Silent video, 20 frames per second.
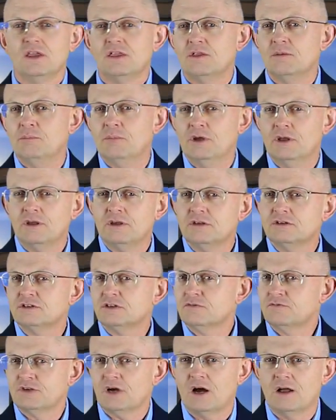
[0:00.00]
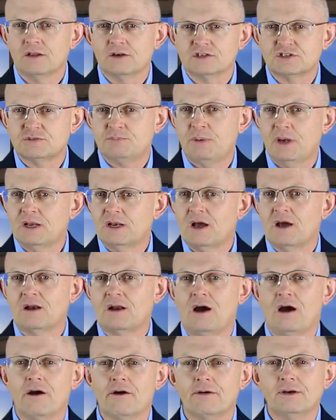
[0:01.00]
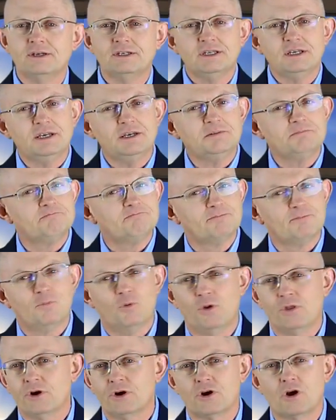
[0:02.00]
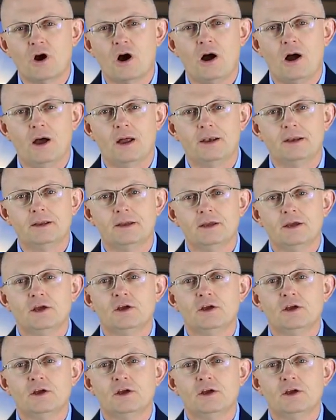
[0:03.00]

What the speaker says: The millions of dollars spent on R&D, well, they're gone.